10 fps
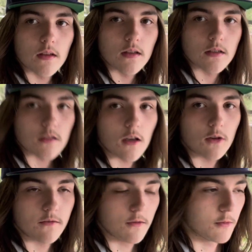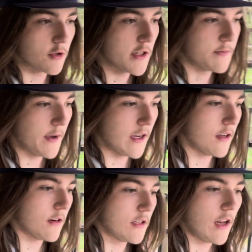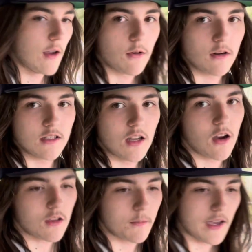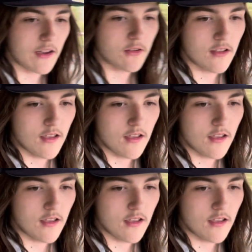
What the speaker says: It's Logan from Streets Back here, and today we're going to talk about